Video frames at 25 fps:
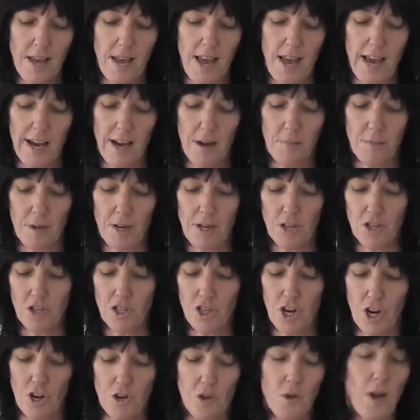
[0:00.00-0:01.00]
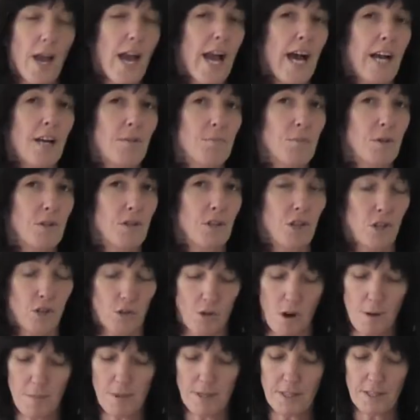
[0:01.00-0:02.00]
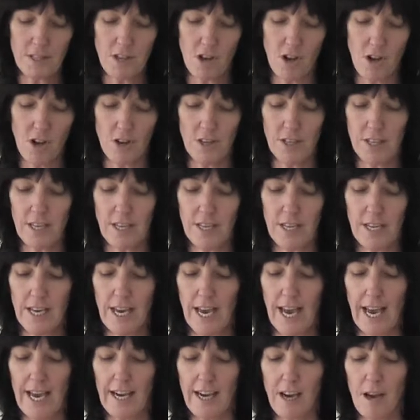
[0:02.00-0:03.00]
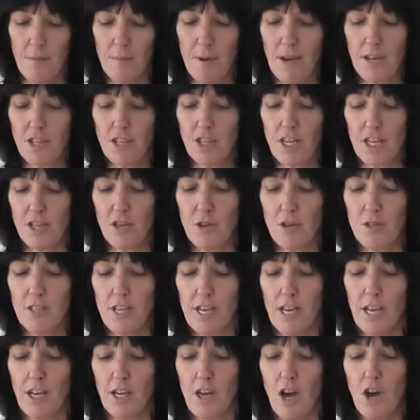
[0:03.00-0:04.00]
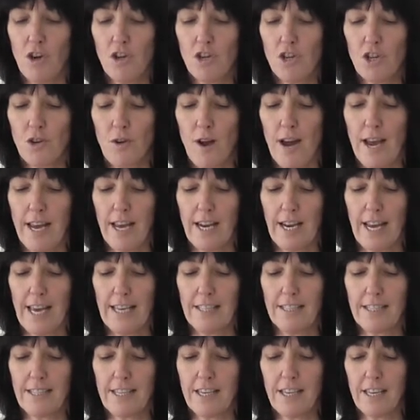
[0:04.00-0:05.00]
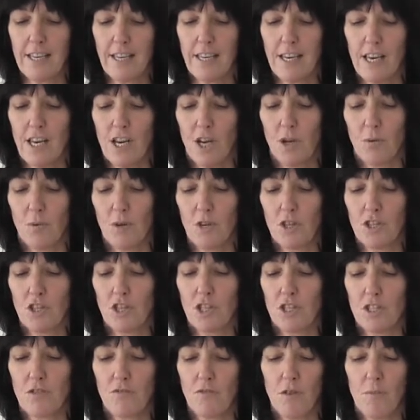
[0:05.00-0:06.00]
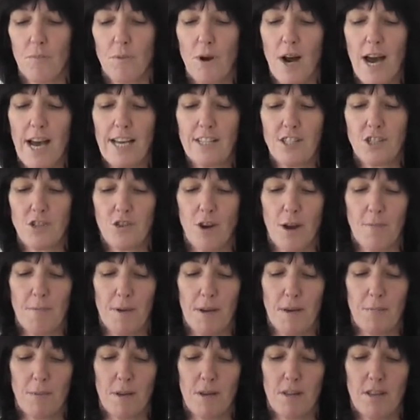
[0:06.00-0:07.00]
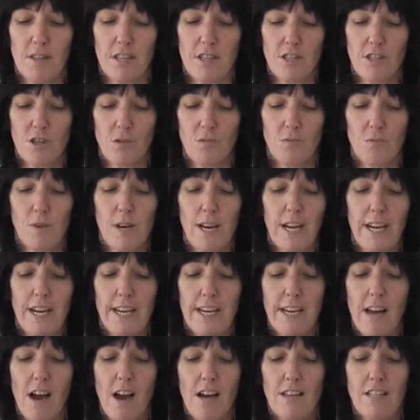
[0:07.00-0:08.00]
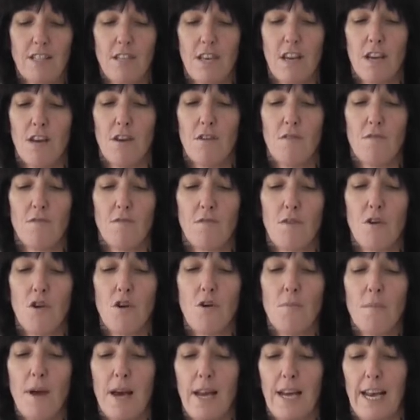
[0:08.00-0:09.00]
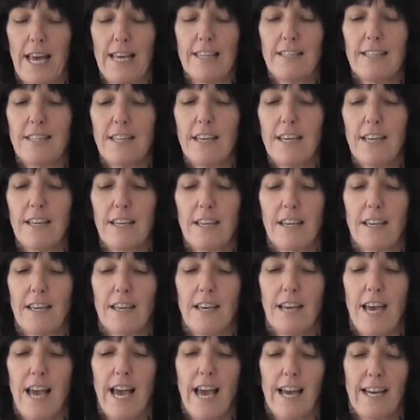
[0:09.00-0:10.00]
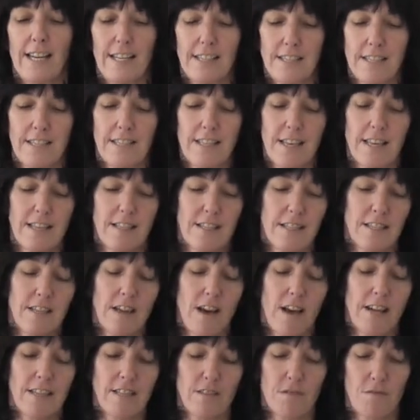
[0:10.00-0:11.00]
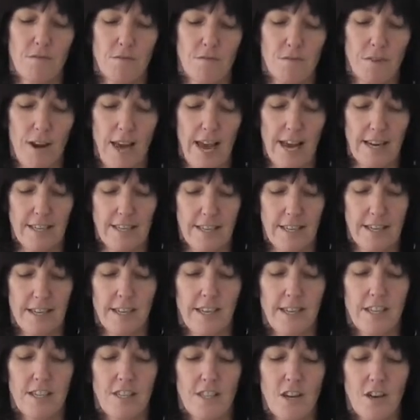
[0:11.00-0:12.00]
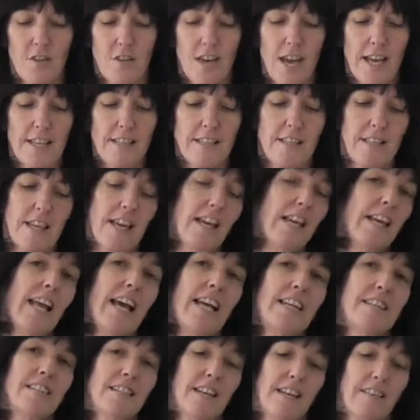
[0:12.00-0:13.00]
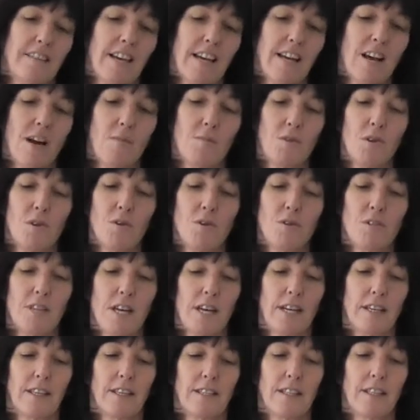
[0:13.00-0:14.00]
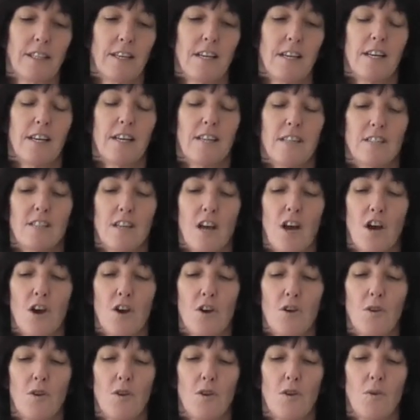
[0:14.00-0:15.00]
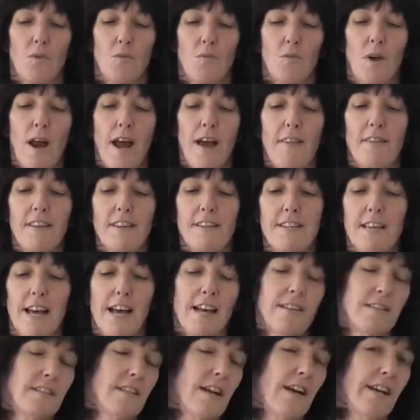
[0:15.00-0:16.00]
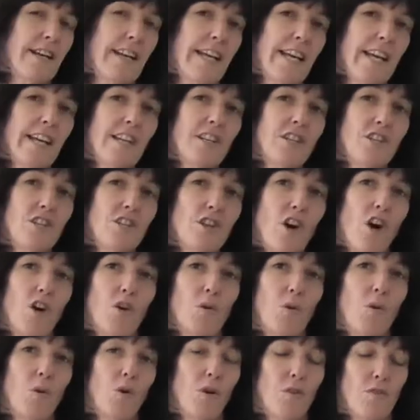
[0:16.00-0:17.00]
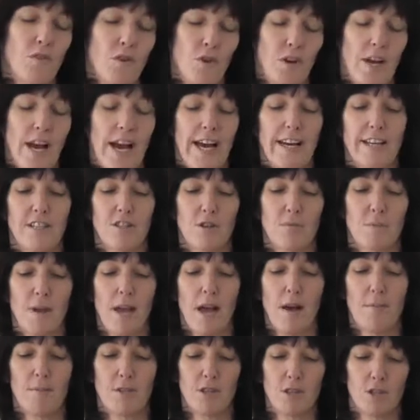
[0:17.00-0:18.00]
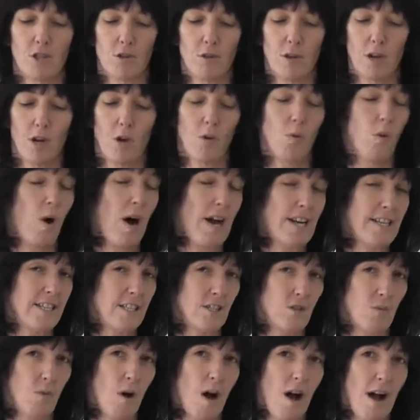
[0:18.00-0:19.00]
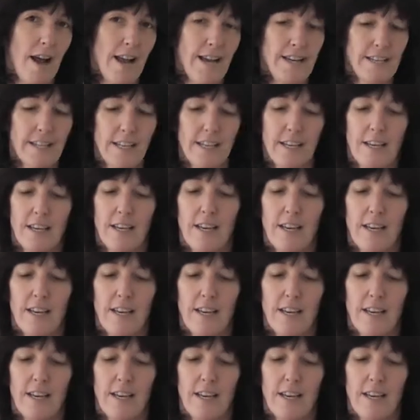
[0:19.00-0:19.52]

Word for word: And I'm going to show you how to put the grommets on. And I'm actually using a lingerie elastic, which is for bra strapping because it's a really nice firm elastic and it sits nice and flat. So that's the elastic that I'm using. So round this outside edge, not all of you ladies will be able to do it quite as wide.